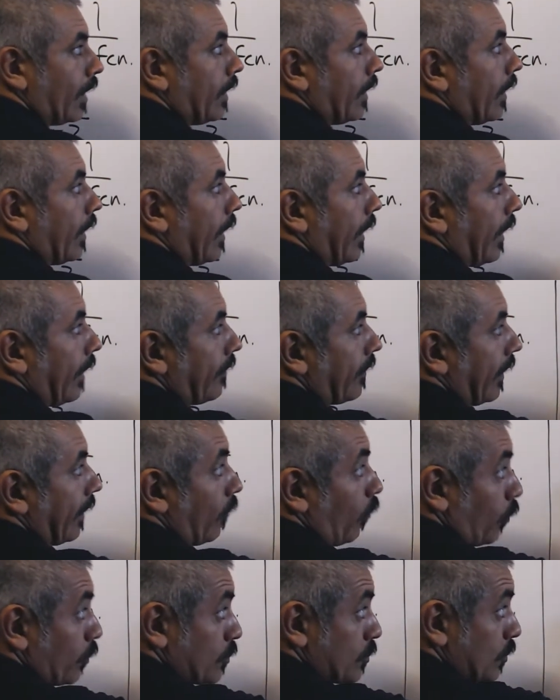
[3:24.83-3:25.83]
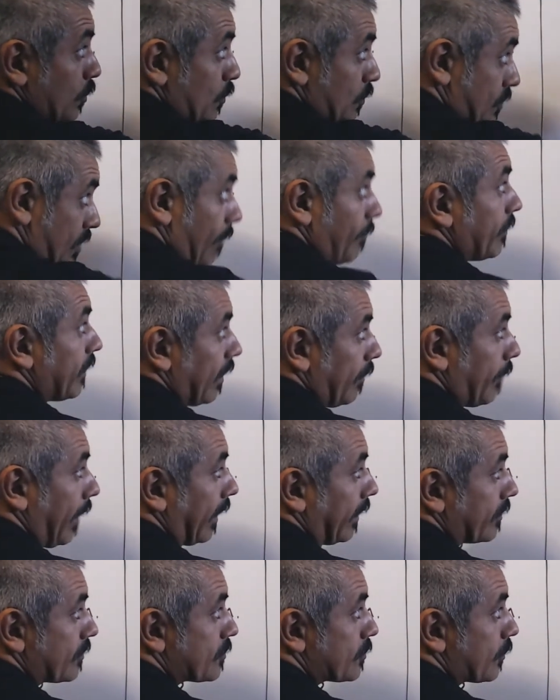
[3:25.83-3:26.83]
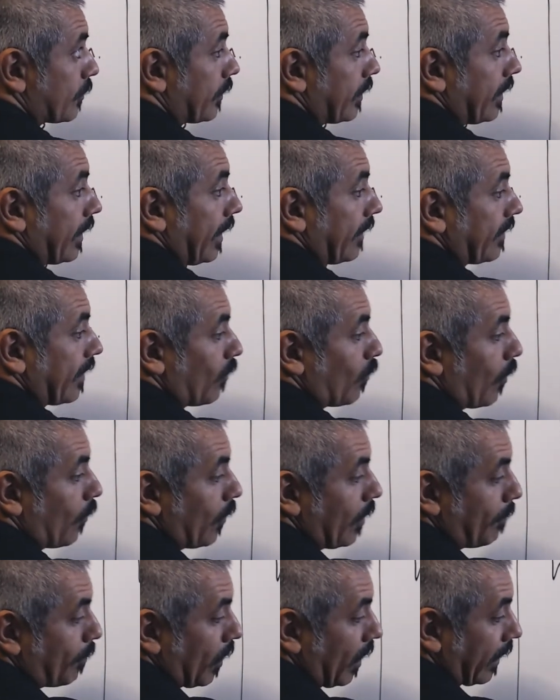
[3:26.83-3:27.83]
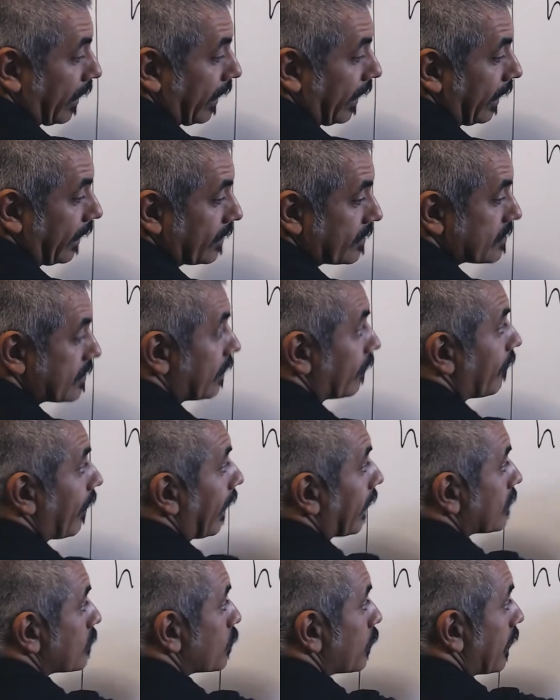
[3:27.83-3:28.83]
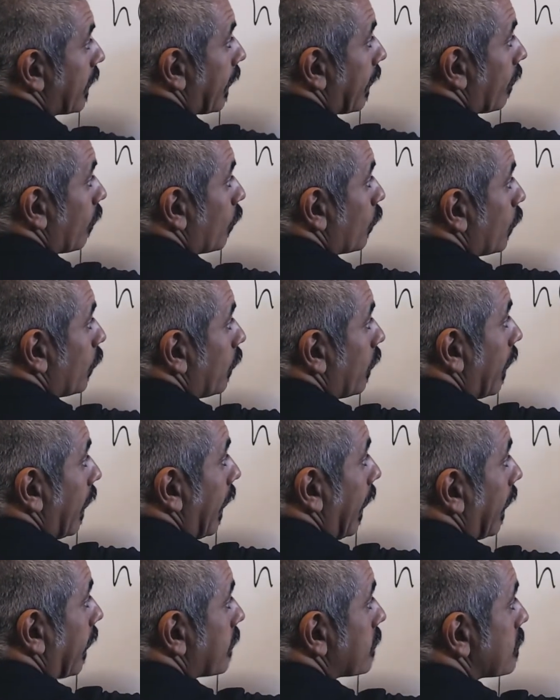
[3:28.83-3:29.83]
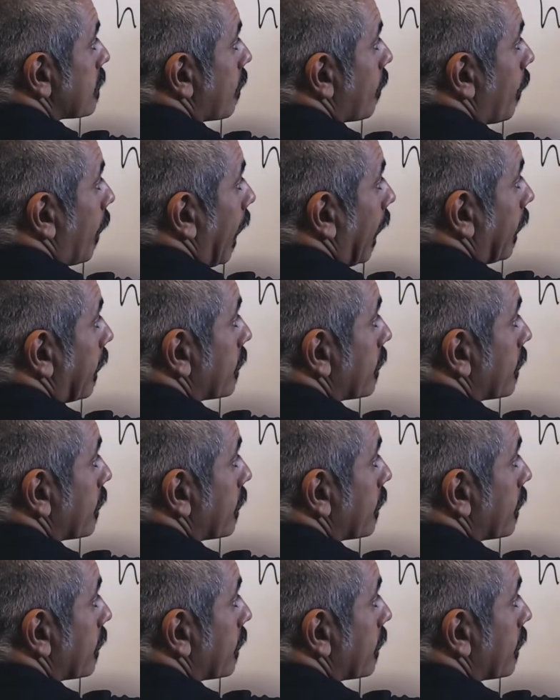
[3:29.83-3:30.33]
and then, or 2 something minus 3. And then when we plug in t of x, we get root x minus